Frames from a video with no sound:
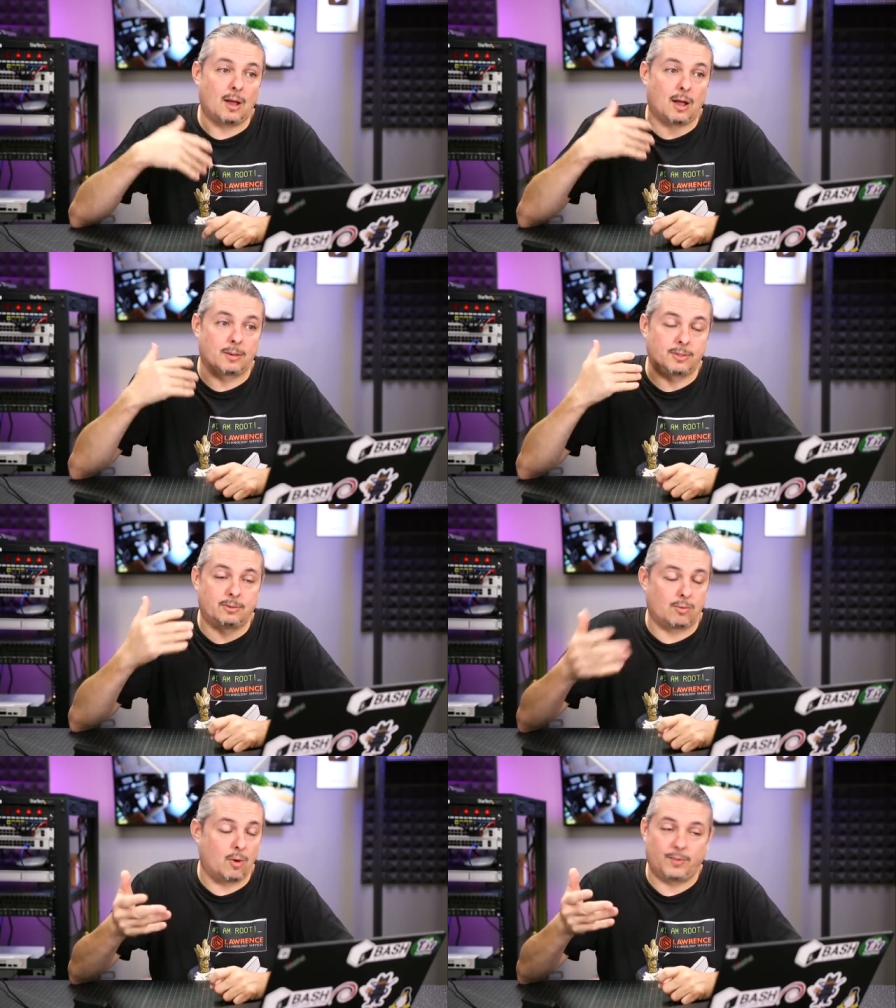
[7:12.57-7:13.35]

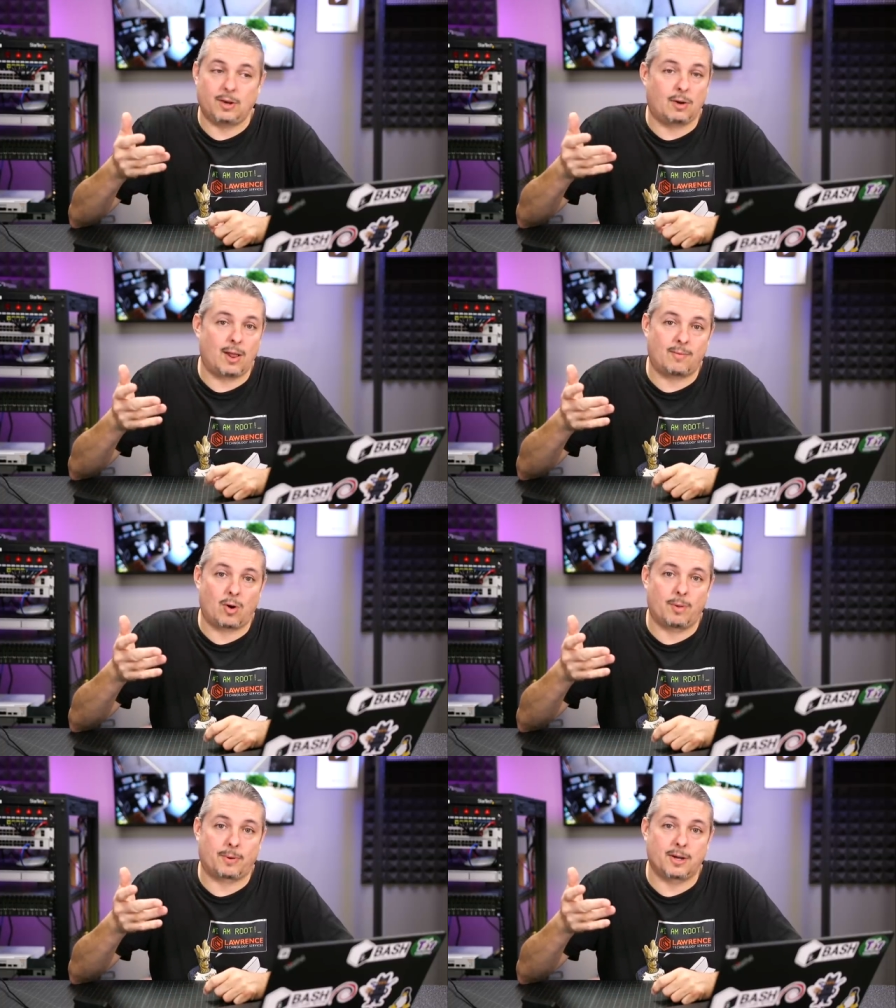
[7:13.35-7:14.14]
Hopefully you don't have
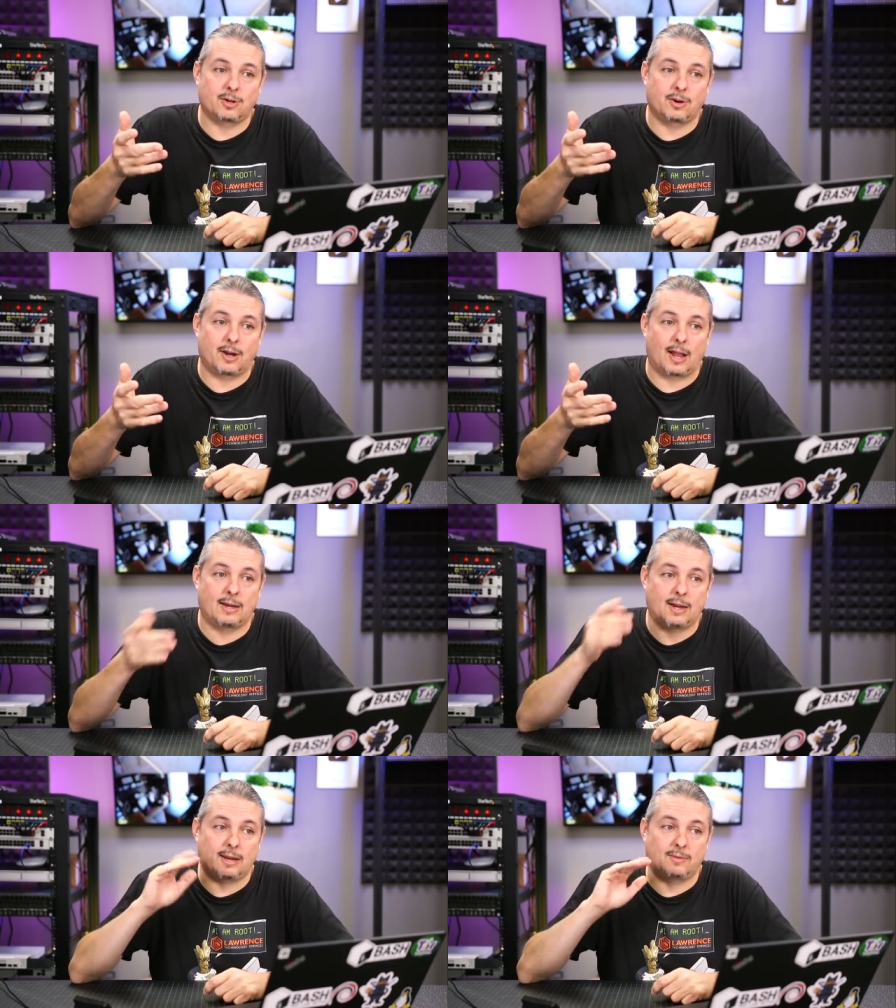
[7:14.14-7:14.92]
auto upgrade turned
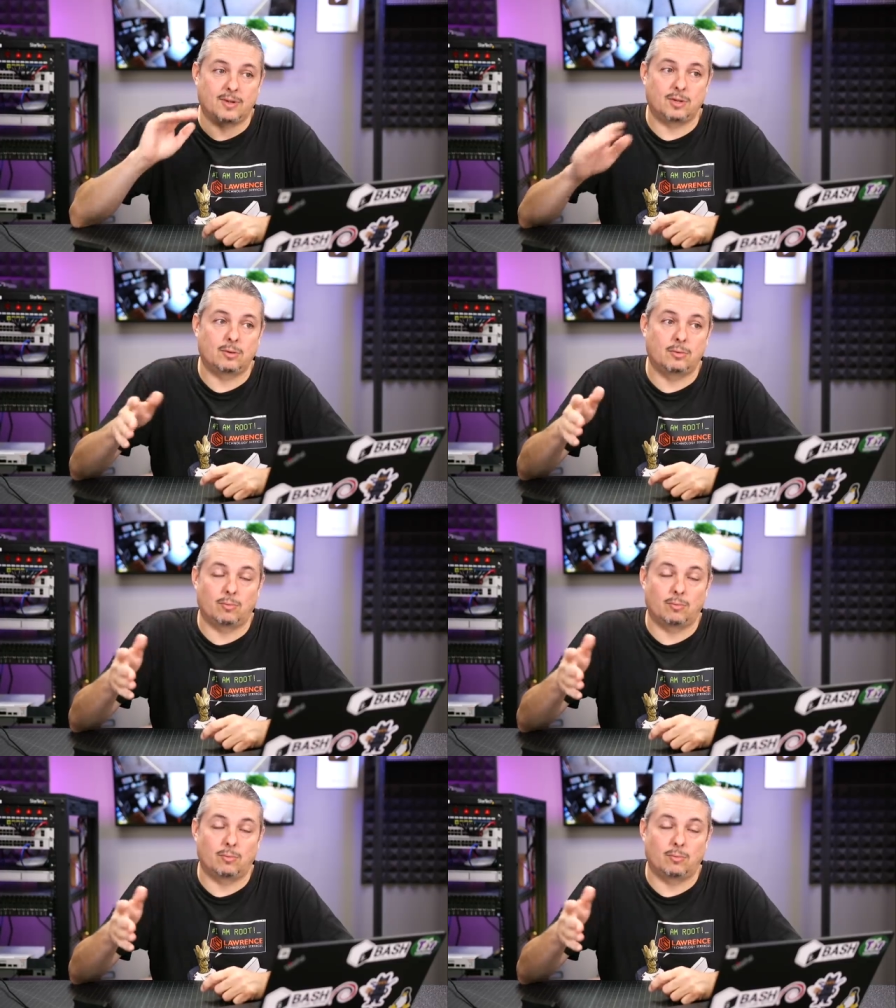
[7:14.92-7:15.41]
on. And if you do,